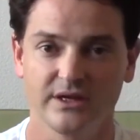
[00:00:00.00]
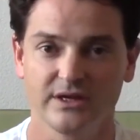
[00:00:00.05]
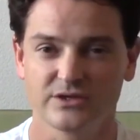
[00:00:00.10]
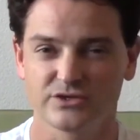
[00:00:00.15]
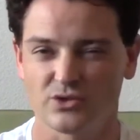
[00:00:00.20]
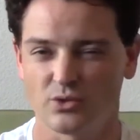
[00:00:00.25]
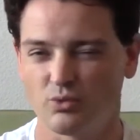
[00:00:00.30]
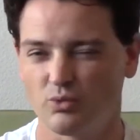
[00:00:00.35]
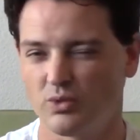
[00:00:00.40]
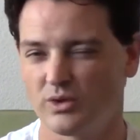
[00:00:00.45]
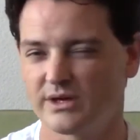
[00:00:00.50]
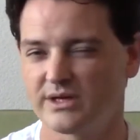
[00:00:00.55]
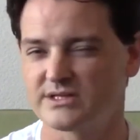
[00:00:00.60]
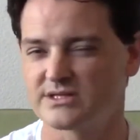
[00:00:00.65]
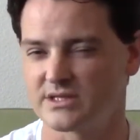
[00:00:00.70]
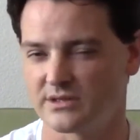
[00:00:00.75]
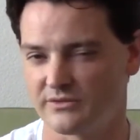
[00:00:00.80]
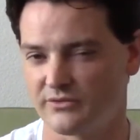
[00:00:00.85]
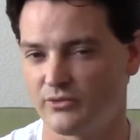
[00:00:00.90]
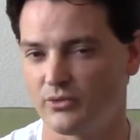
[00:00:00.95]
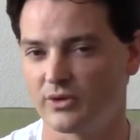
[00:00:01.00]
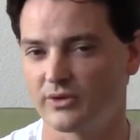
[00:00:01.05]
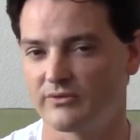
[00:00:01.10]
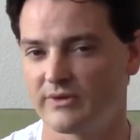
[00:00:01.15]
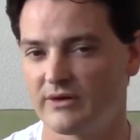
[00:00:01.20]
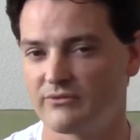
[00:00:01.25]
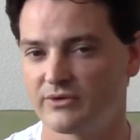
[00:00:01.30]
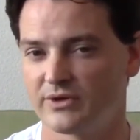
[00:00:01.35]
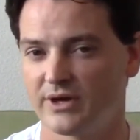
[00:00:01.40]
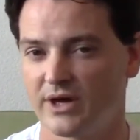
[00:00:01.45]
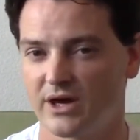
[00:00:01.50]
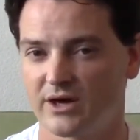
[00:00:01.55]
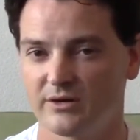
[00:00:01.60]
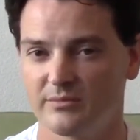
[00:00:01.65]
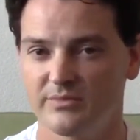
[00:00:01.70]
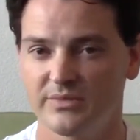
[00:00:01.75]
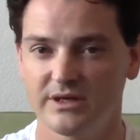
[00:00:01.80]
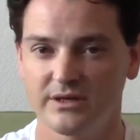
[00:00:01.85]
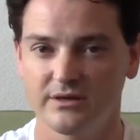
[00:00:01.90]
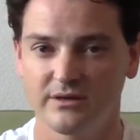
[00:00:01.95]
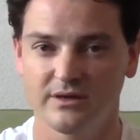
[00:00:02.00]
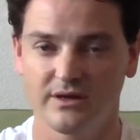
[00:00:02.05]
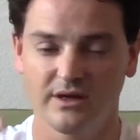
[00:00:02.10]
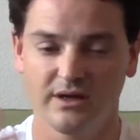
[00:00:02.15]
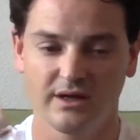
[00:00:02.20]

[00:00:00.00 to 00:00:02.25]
So what is it for Reverend Hartman?